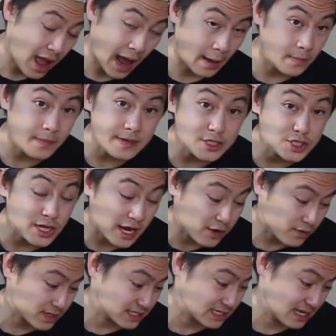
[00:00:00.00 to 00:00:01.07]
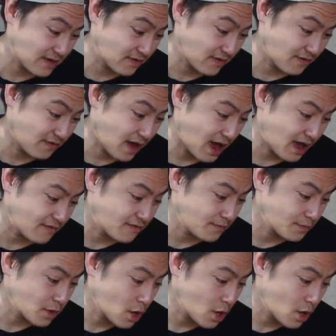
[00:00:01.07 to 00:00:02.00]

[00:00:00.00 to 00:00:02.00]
I'm gonna be generous and give it a 5.